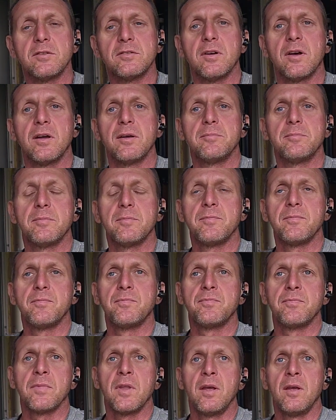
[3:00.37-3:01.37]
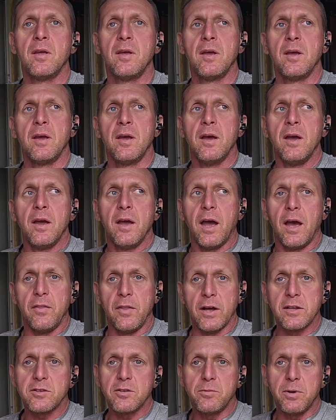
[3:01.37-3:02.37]
the time.
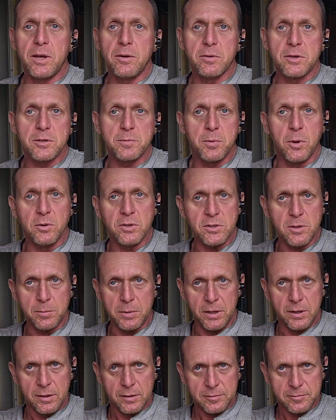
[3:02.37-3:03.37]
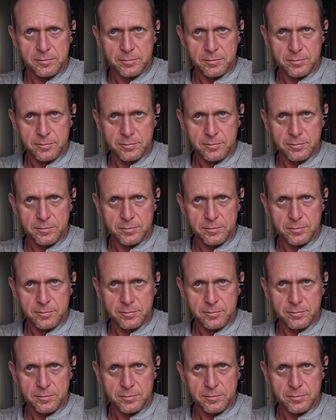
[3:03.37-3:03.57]
And that's the way we're supposed to be.